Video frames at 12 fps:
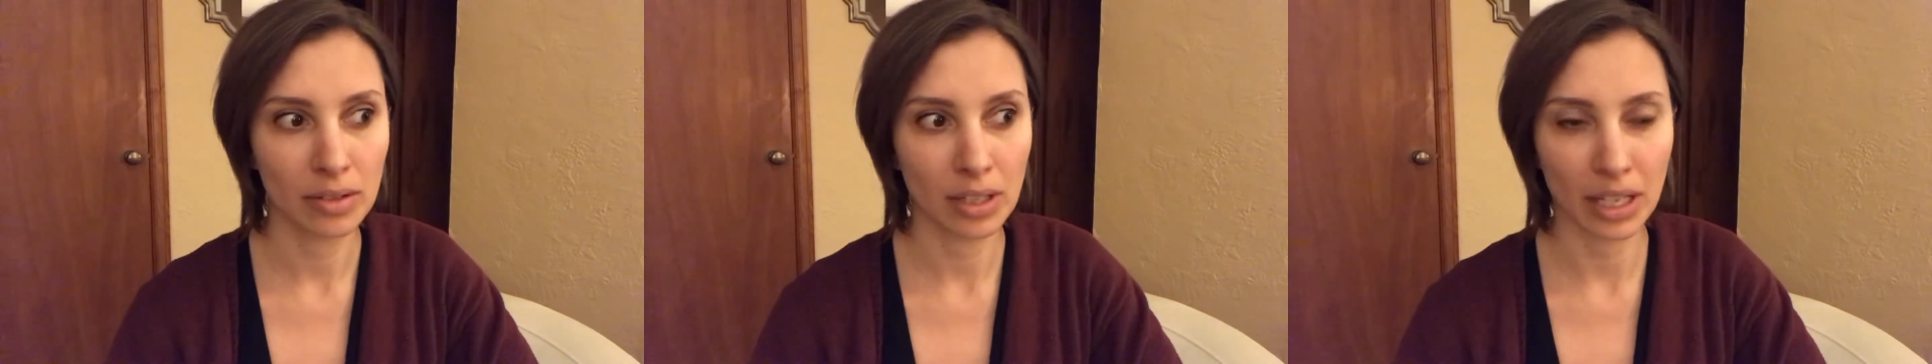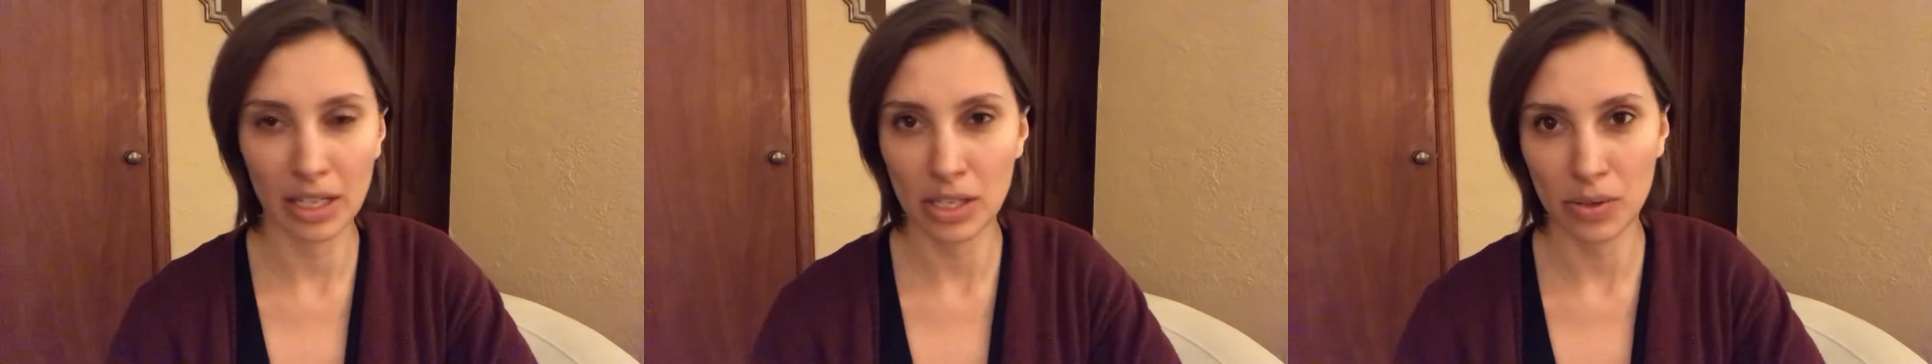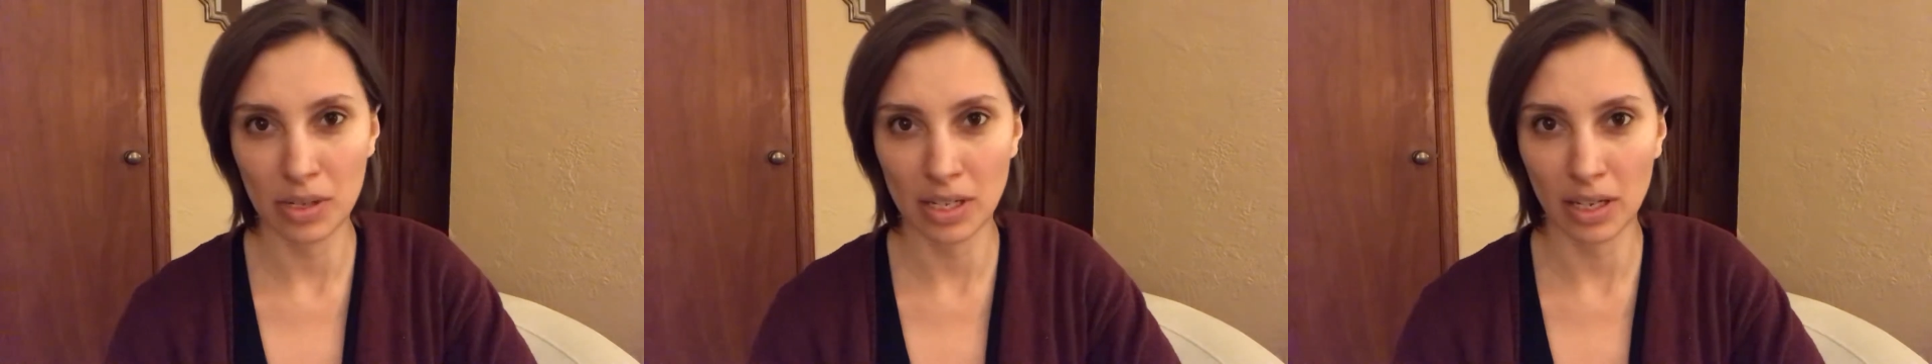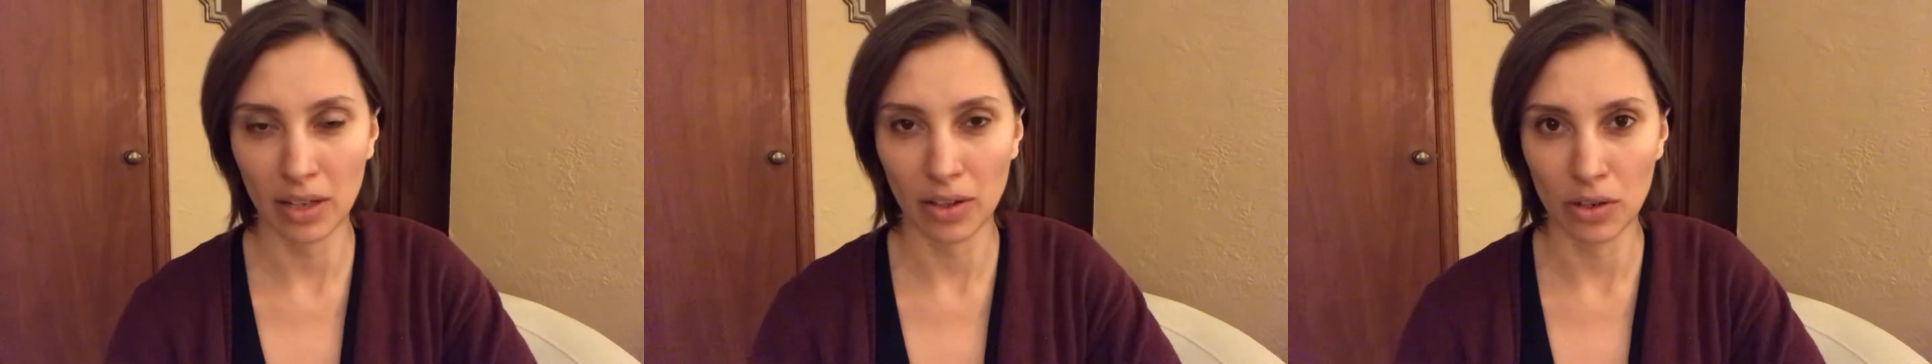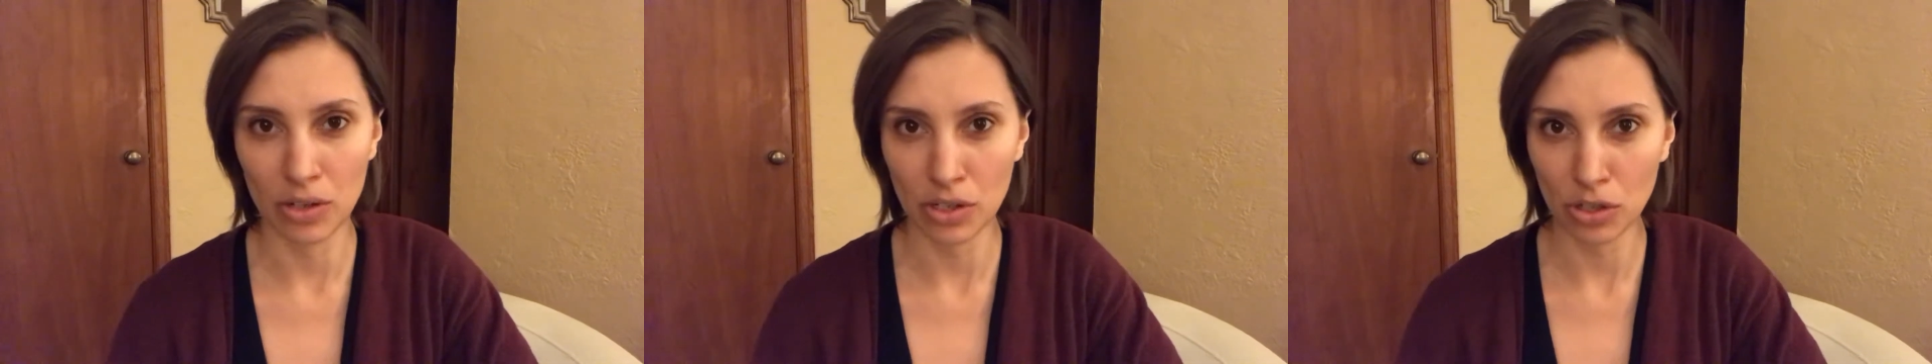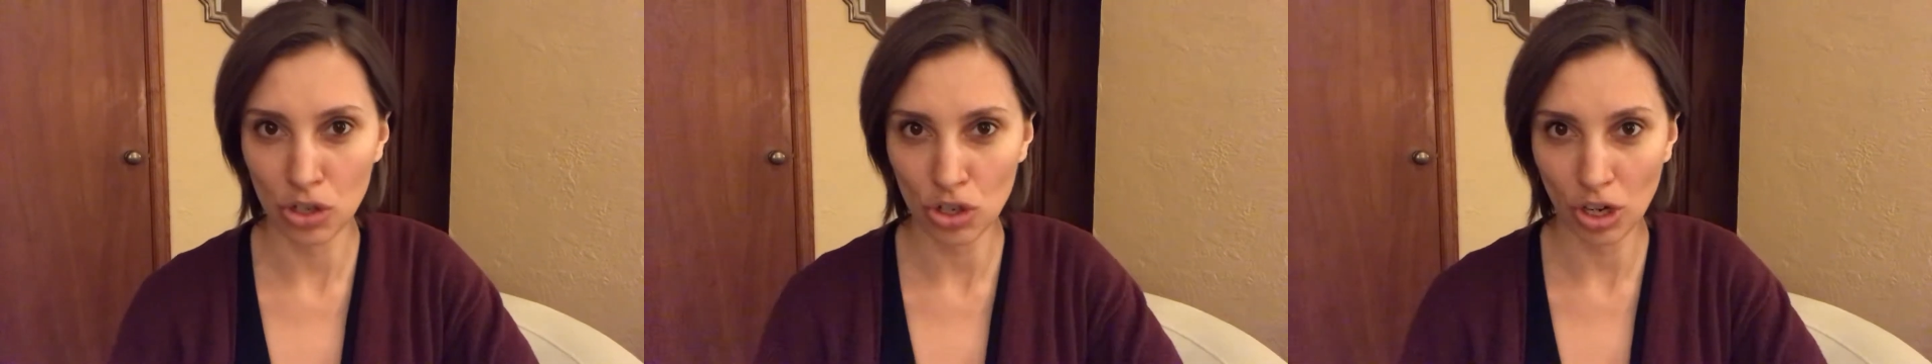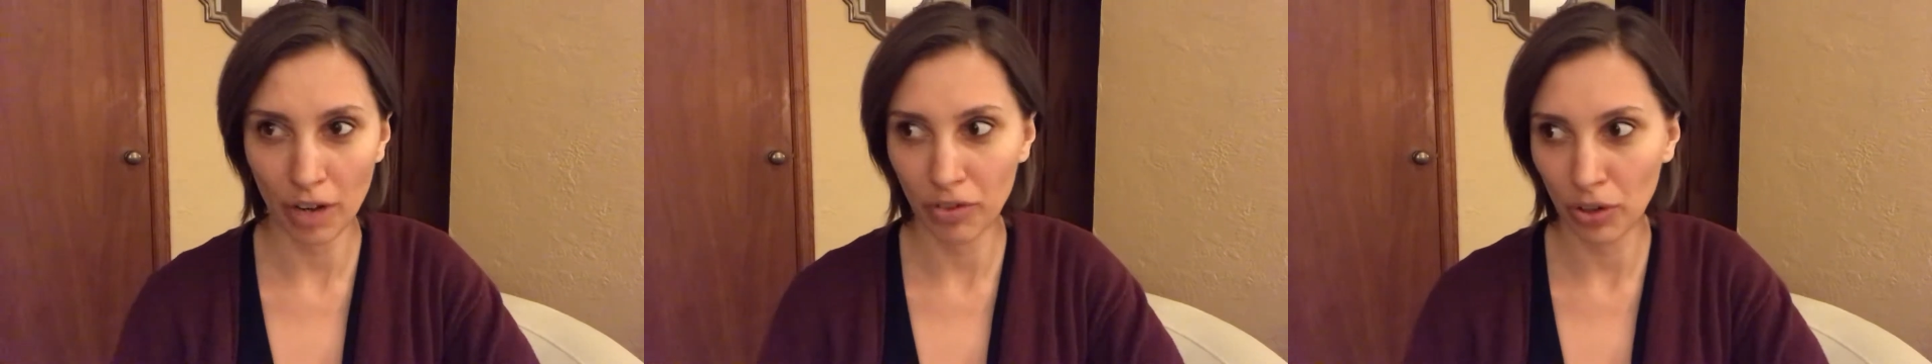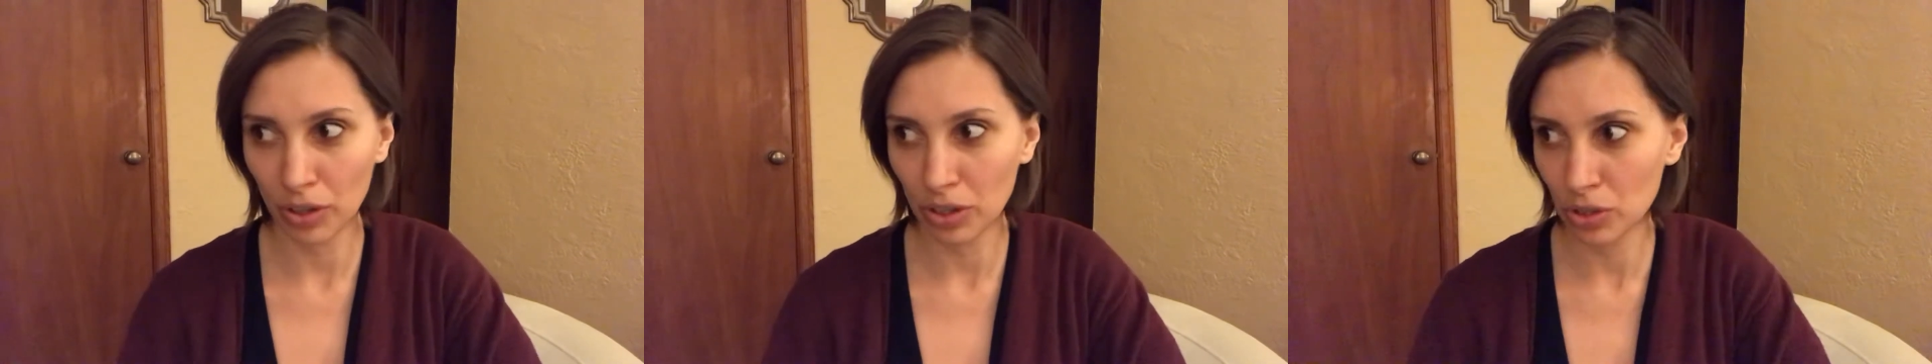like as soon as like there's a
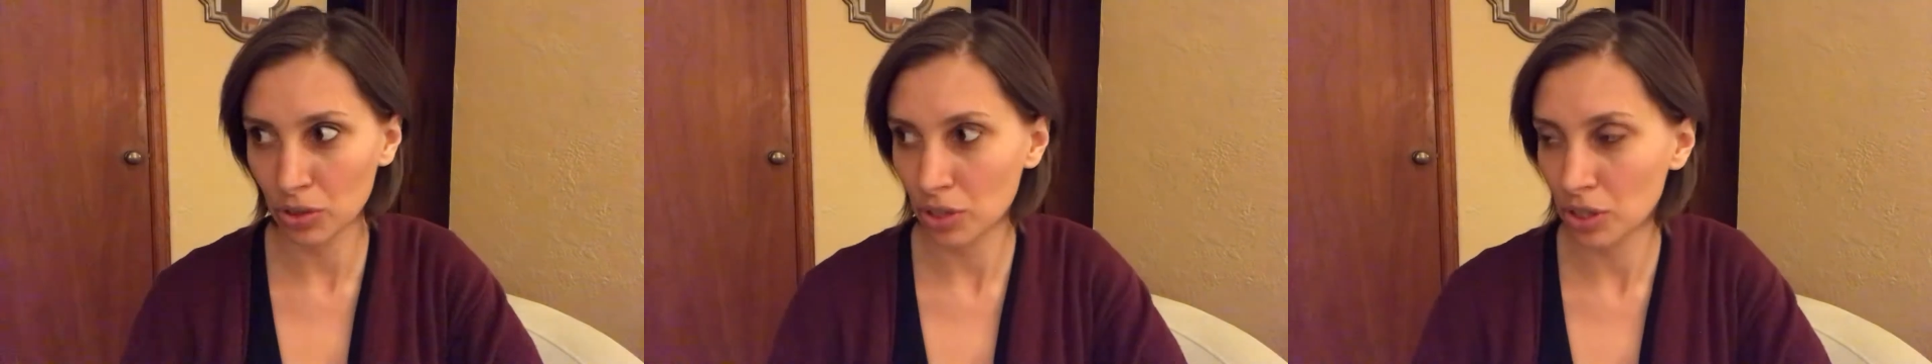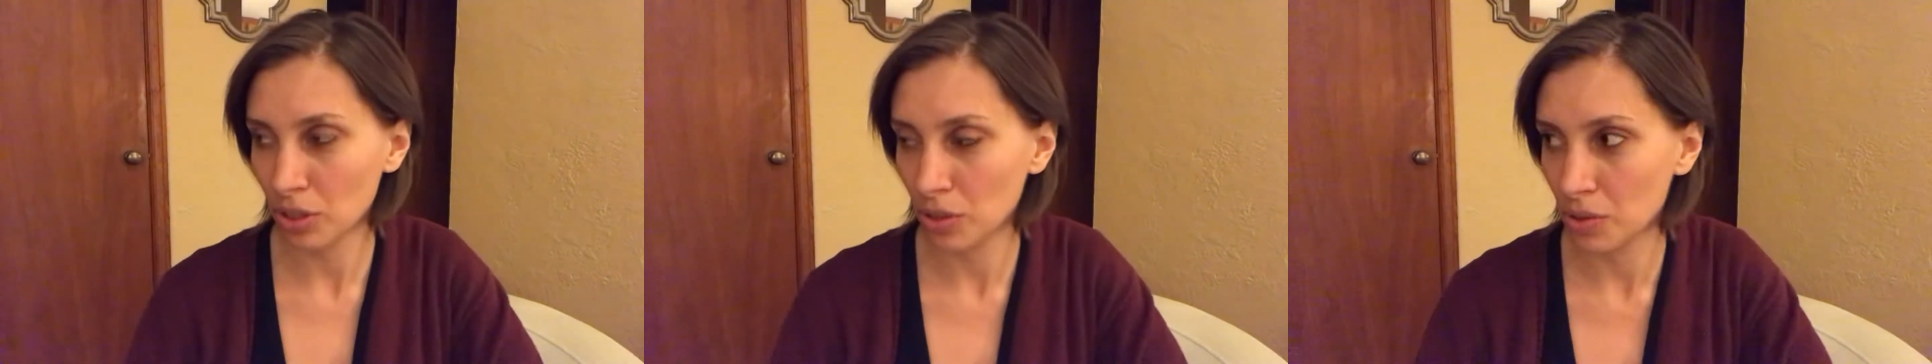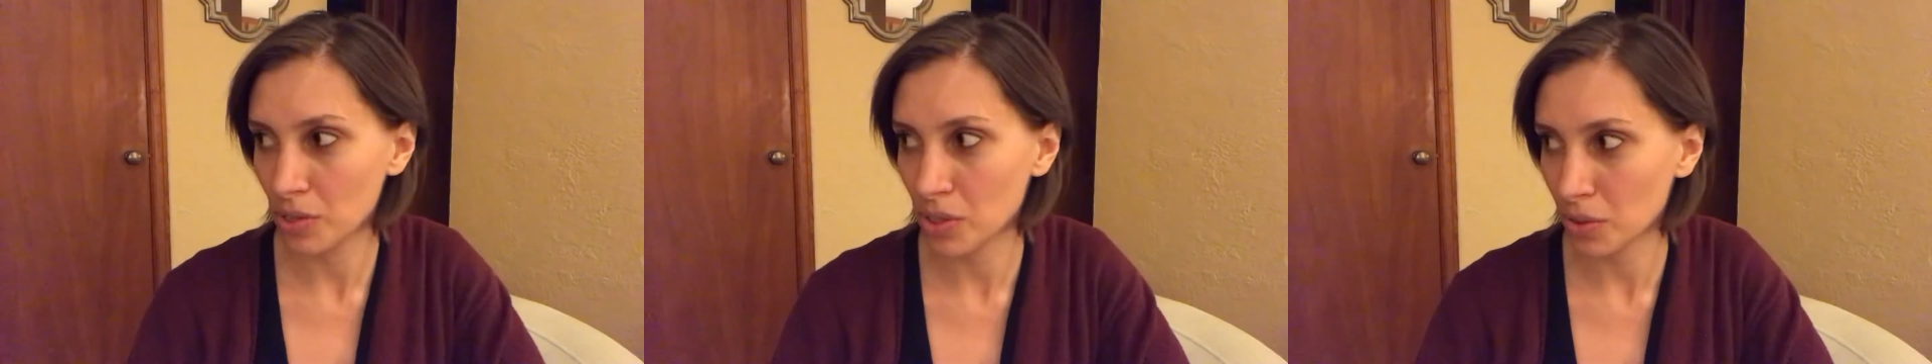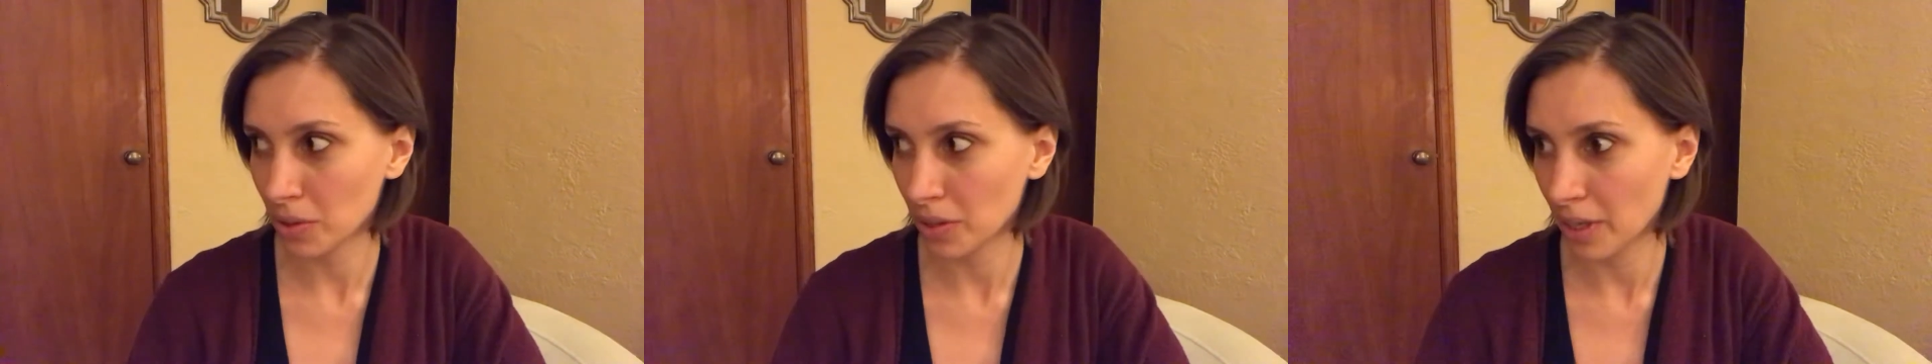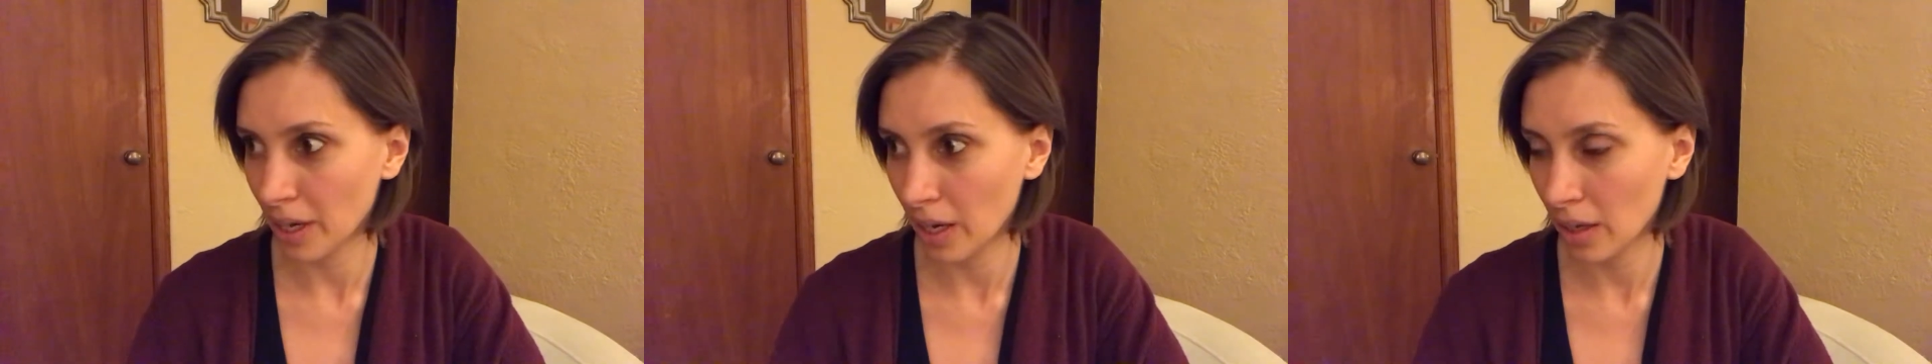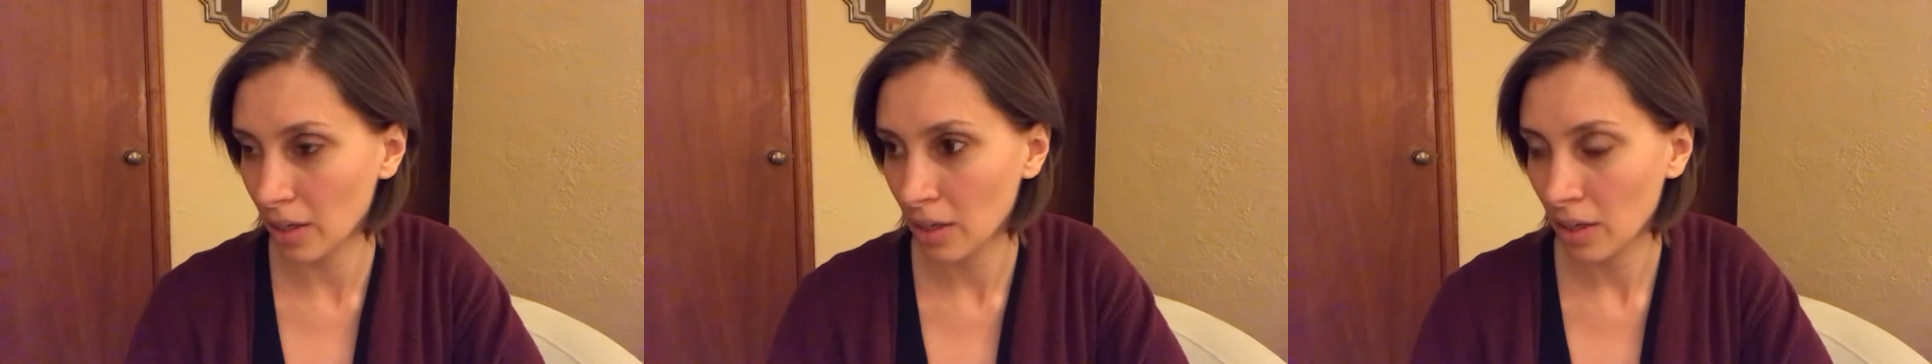shovel introduced or like